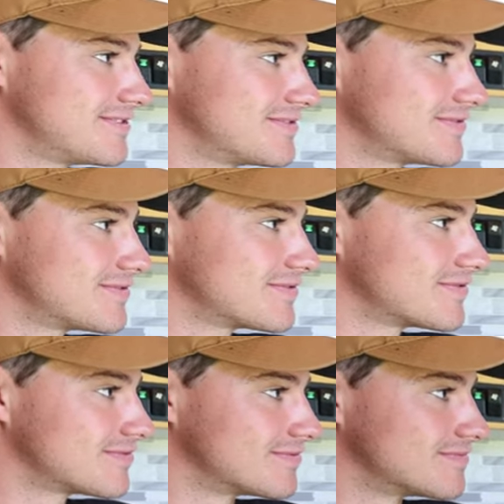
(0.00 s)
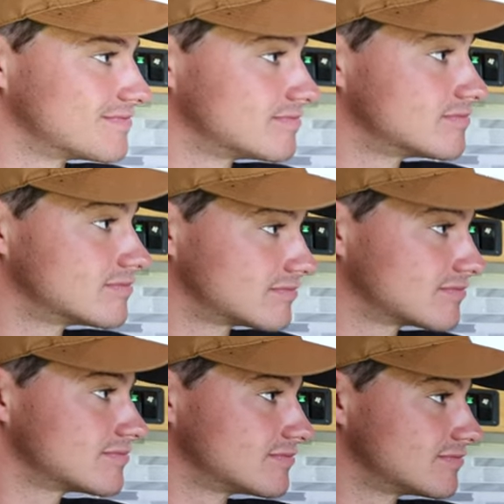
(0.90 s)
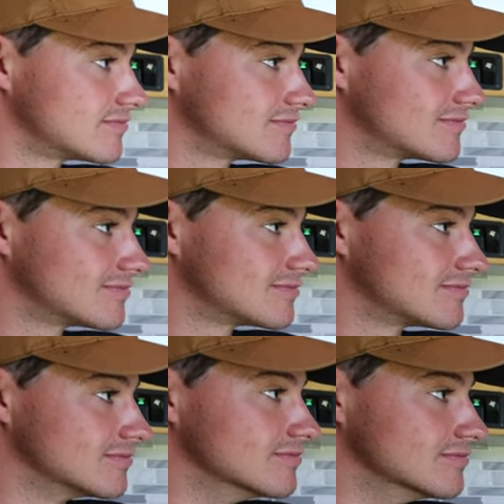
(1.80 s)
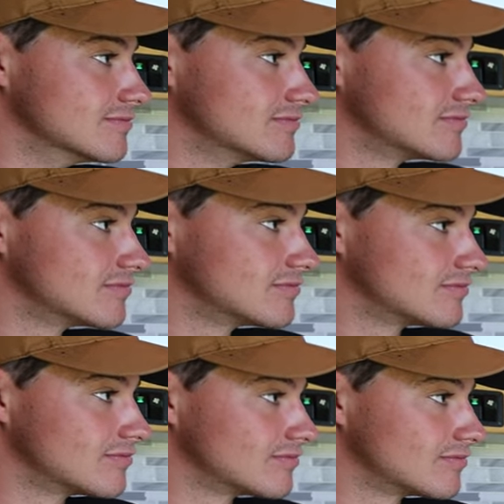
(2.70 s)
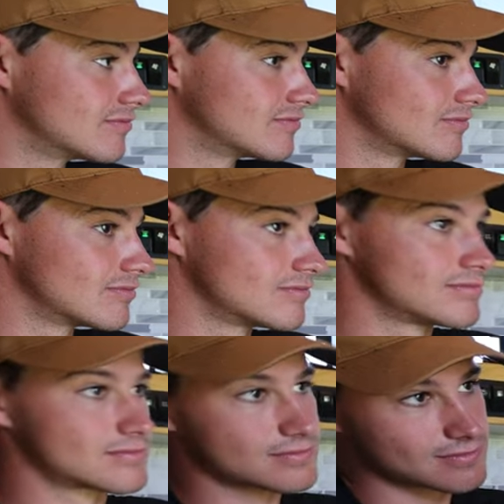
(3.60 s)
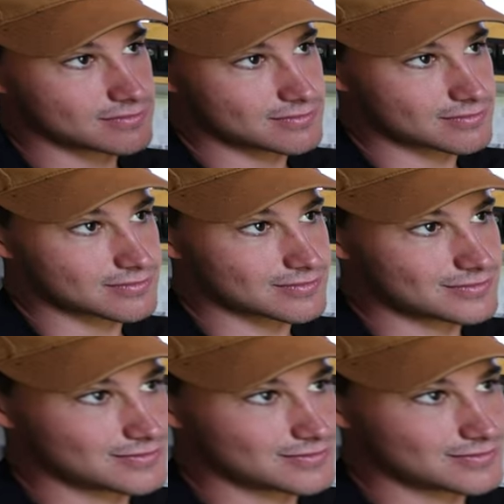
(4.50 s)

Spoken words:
(silent)